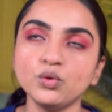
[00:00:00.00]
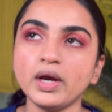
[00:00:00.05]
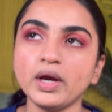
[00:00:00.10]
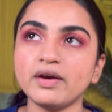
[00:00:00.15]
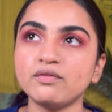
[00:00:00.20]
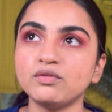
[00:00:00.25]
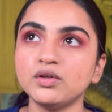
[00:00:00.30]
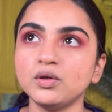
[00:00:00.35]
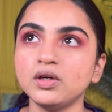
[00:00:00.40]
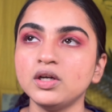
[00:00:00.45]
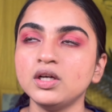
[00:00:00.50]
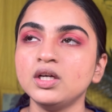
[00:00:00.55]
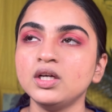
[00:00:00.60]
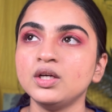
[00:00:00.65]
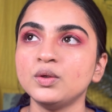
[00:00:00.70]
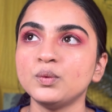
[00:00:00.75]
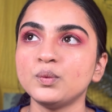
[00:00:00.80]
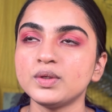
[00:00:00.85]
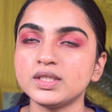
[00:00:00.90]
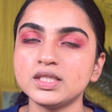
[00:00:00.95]
ever
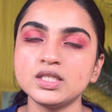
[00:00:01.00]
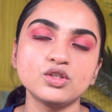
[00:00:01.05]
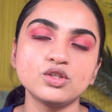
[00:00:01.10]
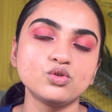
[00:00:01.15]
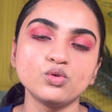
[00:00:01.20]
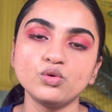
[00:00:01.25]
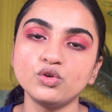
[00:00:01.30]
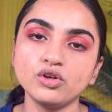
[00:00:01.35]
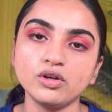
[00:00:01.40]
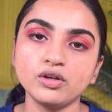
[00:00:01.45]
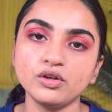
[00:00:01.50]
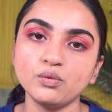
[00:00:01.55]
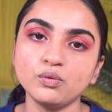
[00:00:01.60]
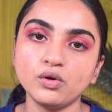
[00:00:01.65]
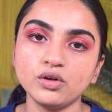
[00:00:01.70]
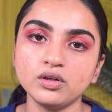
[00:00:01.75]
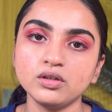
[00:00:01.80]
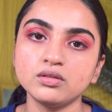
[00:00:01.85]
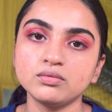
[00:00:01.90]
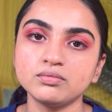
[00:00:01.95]
visit Zudio and you
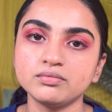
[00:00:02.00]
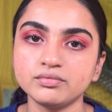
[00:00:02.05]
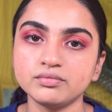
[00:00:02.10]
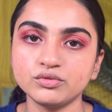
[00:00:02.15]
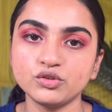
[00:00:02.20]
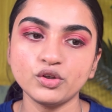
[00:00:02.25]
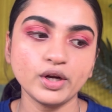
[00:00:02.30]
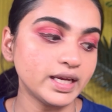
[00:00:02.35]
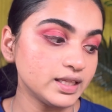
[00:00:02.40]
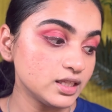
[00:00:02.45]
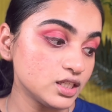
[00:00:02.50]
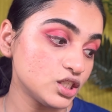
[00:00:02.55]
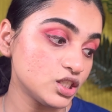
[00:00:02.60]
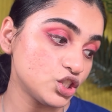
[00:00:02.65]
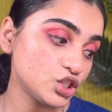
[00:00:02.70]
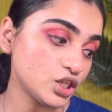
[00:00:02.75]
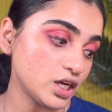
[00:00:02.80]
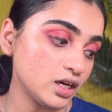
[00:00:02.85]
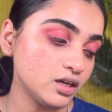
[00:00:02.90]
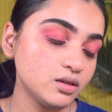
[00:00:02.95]
want to try this
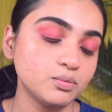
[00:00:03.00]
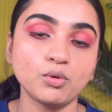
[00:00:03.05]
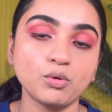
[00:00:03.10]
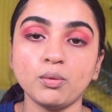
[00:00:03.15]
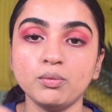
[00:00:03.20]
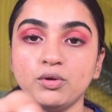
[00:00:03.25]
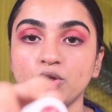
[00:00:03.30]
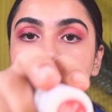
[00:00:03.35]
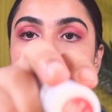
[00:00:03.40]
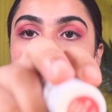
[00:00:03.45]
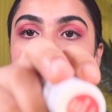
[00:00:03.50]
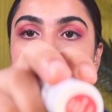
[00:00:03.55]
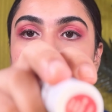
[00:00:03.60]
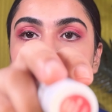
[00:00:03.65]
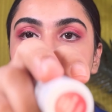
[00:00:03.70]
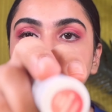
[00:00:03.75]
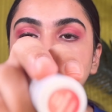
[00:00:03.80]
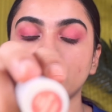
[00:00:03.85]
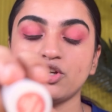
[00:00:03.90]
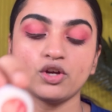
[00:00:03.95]
shade, probably you can
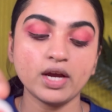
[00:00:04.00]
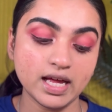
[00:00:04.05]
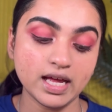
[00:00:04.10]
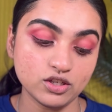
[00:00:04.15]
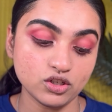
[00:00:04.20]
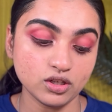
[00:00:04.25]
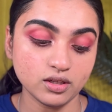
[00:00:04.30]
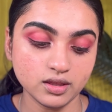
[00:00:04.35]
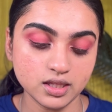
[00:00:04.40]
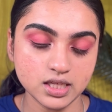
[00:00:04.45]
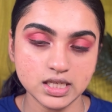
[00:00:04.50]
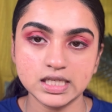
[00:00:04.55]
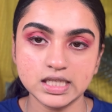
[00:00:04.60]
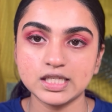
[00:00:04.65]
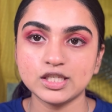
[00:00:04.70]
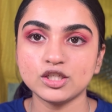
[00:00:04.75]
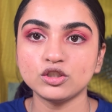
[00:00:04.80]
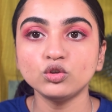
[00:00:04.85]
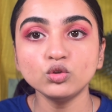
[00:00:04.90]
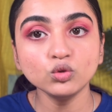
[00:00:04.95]
get your hands on
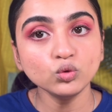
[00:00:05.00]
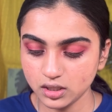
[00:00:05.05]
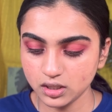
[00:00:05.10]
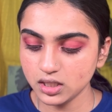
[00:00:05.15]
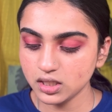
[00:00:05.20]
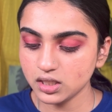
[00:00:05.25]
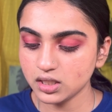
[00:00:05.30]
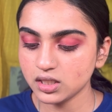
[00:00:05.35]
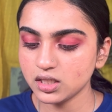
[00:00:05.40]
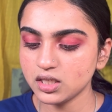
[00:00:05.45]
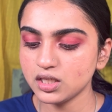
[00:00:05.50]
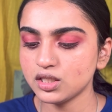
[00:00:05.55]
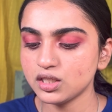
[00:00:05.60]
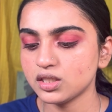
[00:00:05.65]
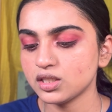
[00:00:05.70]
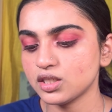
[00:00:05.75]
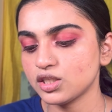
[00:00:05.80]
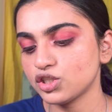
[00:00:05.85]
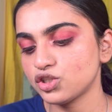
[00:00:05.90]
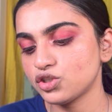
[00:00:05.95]
this too. This is
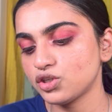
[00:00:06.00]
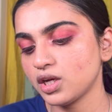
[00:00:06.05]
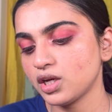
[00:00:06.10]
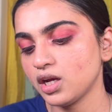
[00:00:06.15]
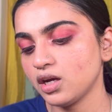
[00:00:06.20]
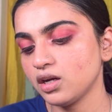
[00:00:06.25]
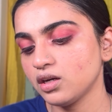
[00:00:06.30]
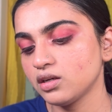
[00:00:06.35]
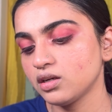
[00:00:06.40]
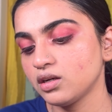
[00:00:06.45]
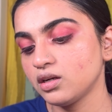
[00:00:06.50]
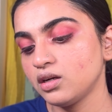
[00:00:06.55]
shade